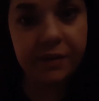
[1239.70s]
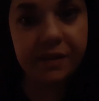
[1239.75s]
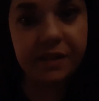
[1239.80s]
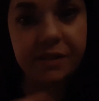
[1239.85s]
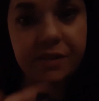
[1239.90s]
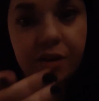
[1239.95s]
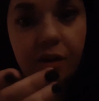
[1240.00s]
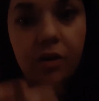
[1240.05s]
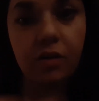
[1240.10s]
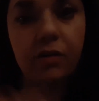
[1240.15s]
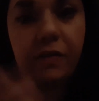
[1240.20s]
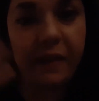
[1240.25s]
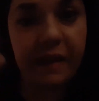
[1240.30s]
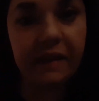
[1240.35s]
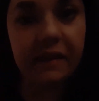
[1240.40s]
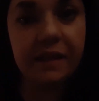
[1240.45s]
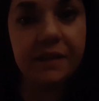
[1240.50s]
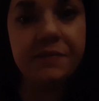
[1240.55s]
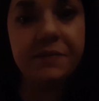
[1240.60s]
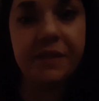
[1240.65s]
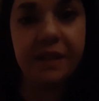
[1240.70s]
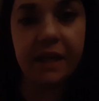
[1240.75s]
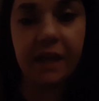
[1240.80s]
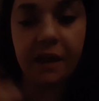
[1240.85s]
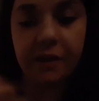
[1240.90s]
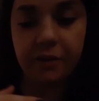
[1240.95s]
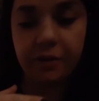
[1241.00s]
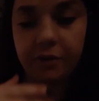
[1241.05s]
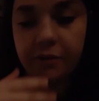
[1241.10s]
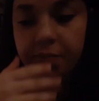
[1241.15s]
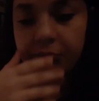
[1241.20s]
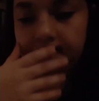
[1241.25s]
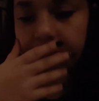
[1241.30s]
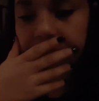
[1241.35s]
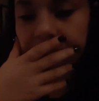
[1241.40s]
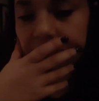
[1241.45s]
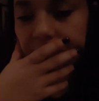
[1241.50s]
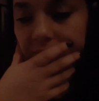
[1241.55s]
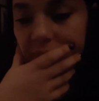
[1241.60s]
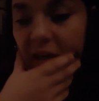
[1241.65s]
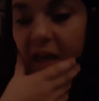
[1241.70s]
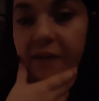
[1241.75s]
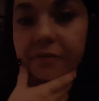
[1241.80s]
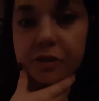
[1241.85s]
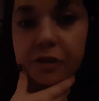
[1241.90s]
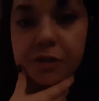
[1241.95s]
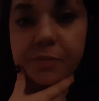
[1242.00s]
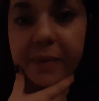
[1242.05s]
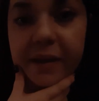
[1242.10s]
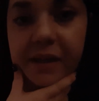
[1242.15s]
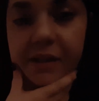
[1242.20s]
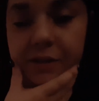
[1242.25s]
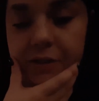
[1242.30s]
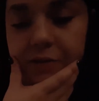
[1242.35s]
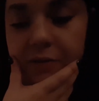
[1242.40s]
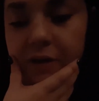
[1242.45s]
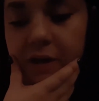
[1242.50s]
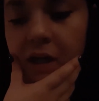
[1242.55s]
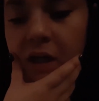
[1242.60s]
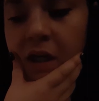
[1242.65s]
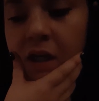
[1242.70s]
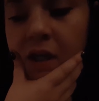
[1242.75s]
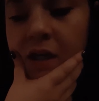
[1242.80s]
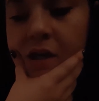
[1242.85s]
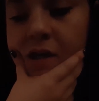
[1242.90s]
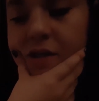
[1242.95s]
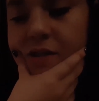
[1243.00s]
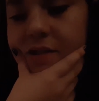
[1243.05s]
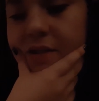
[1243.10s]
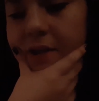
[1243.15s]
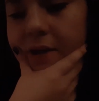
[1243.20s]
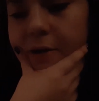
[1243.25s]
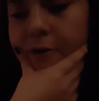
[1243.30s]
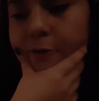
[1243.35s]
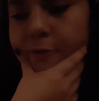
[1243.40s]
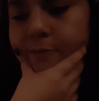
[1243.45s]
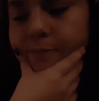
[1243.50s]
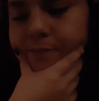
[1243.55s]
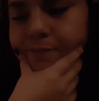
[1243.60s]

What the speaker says: this girl, they live together after speaking to her. So